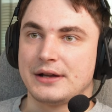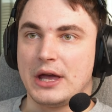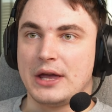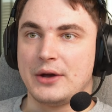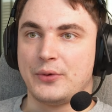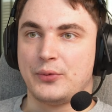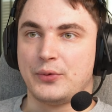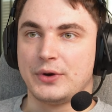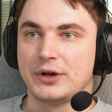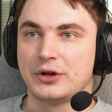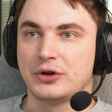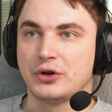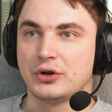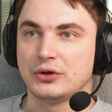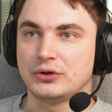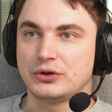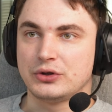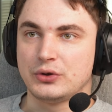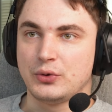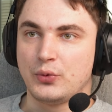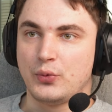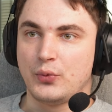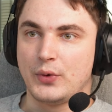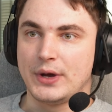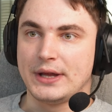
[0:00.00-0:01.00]
if we go
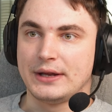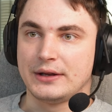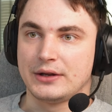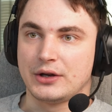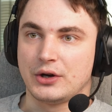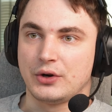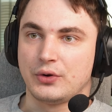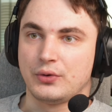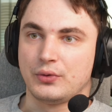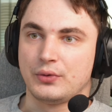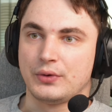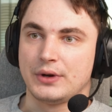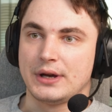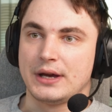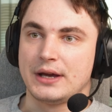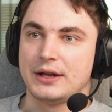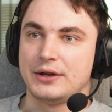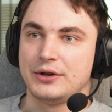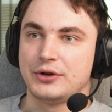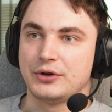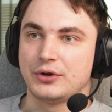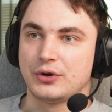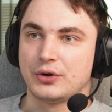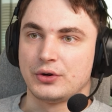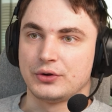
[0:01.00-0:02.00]
to window and
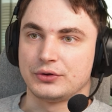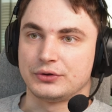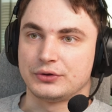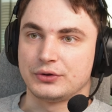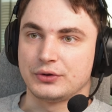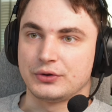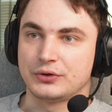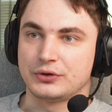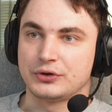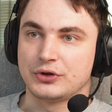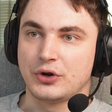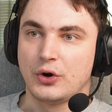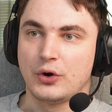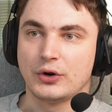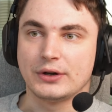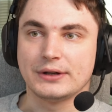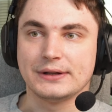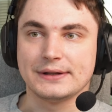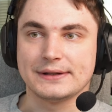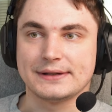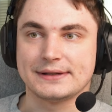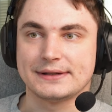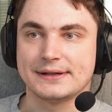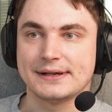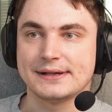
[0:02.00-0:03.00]
you go to
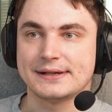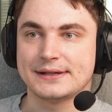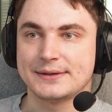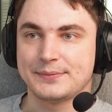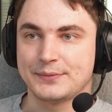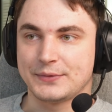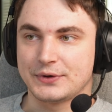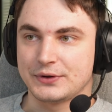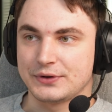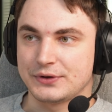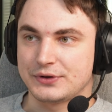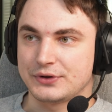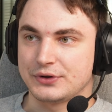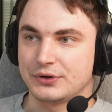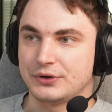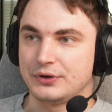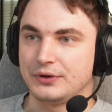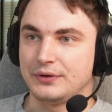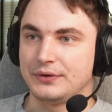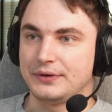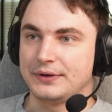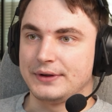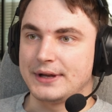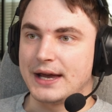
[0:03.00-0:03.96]
toggle system console,